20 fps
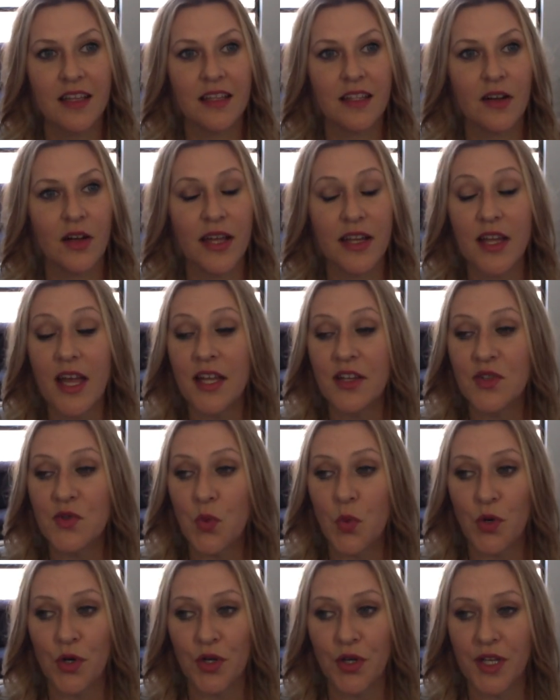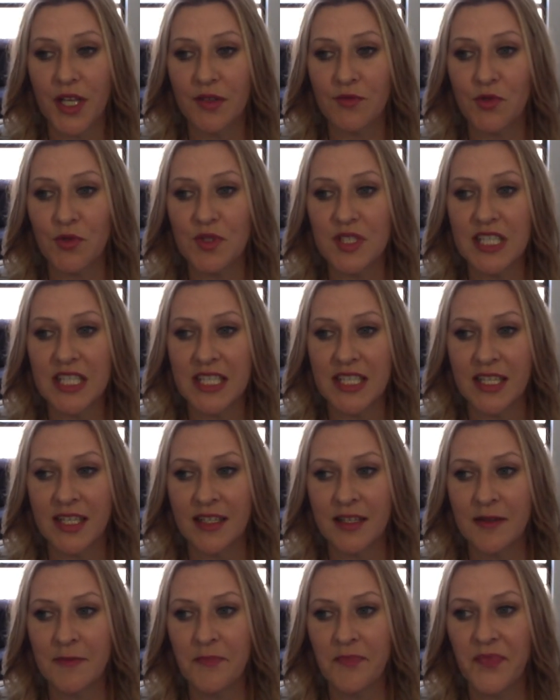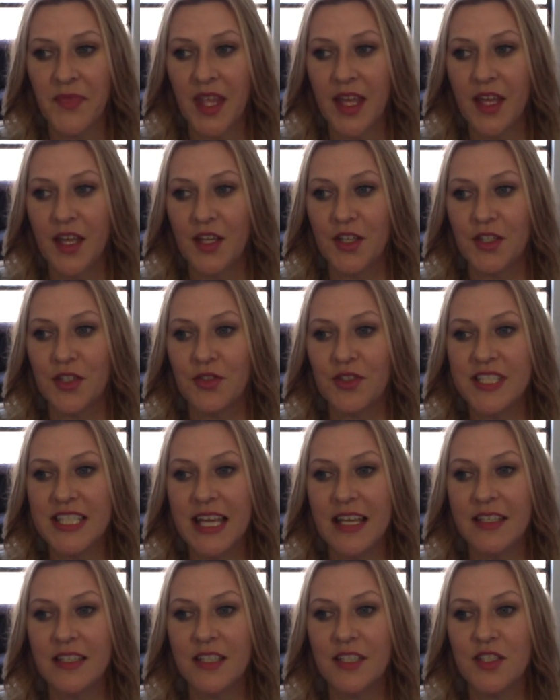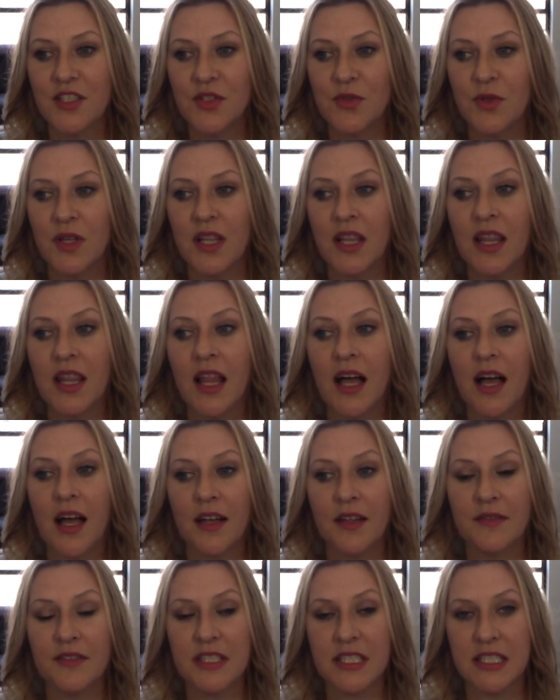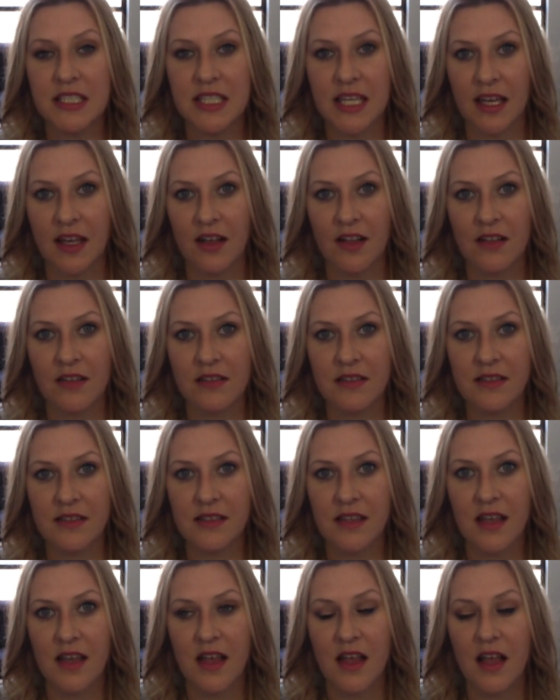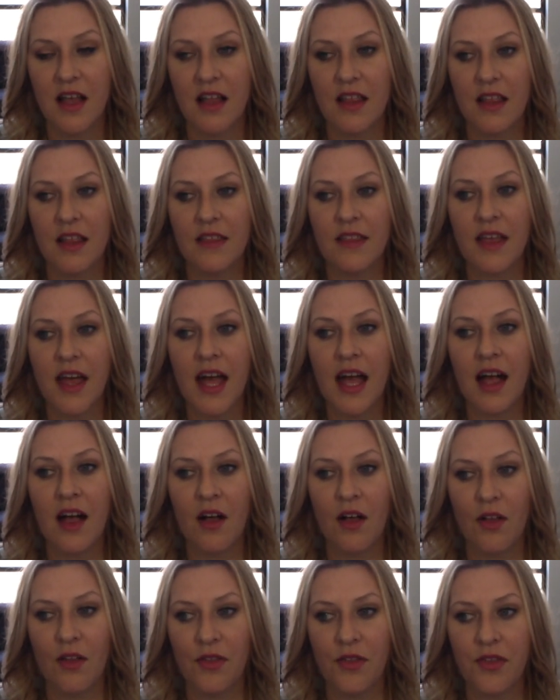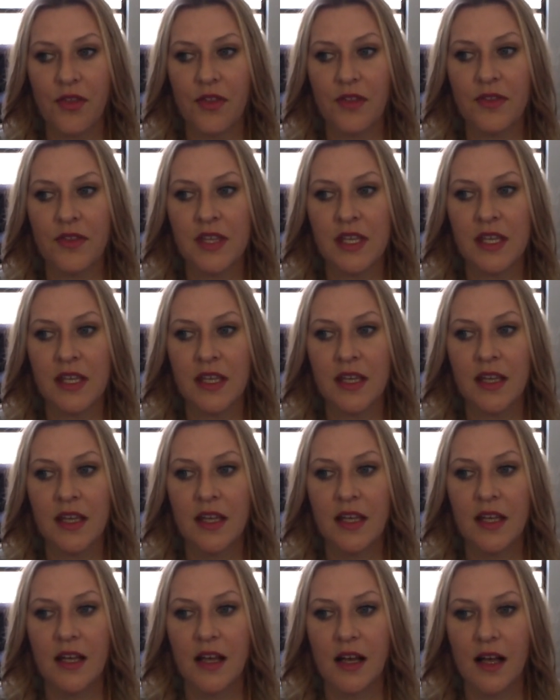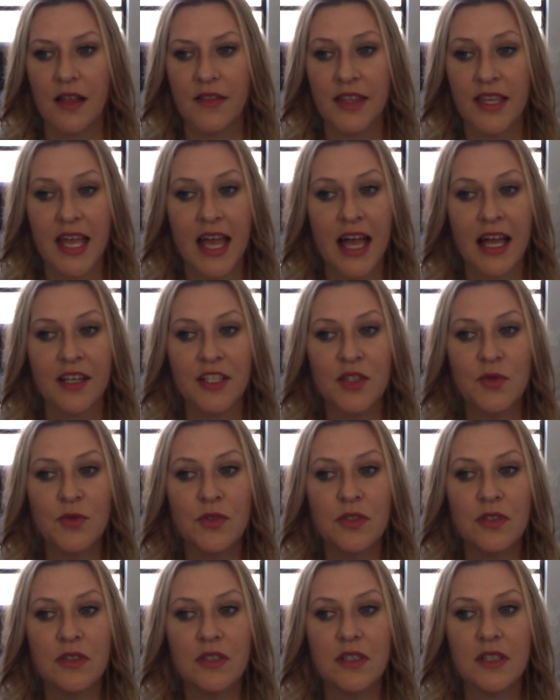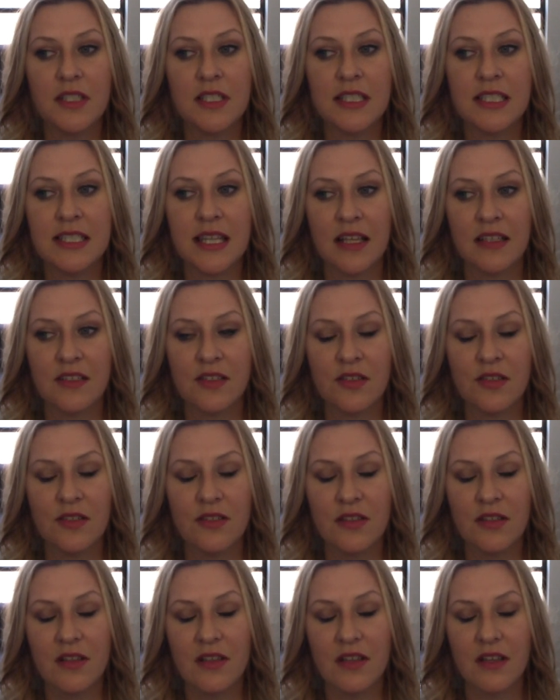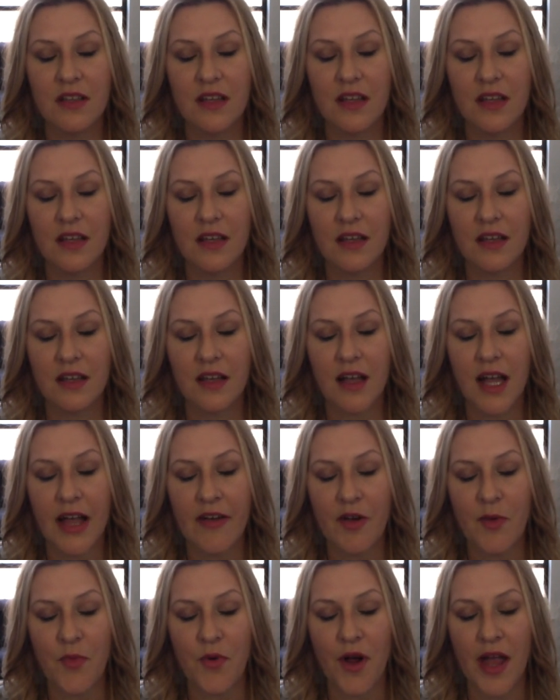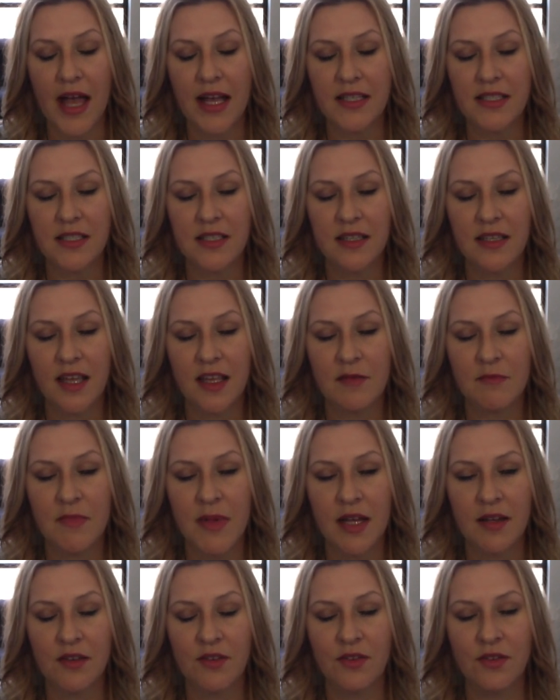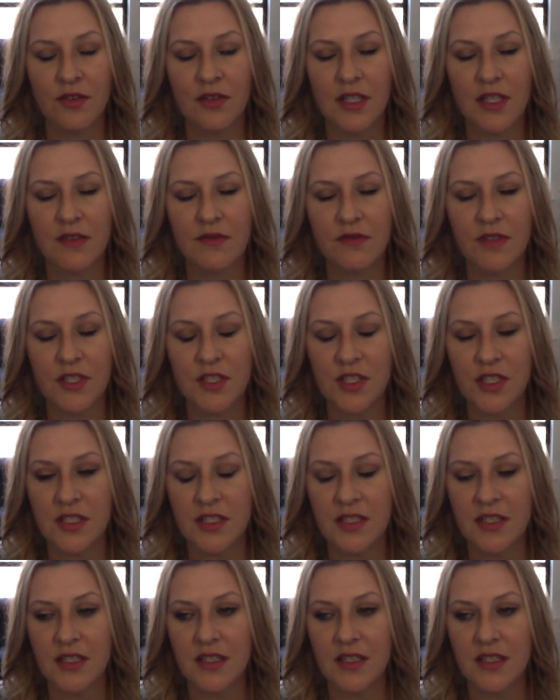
and work and routine, you're tending to a lot of details. The health, the annual dental, chiropractic, and medical and vision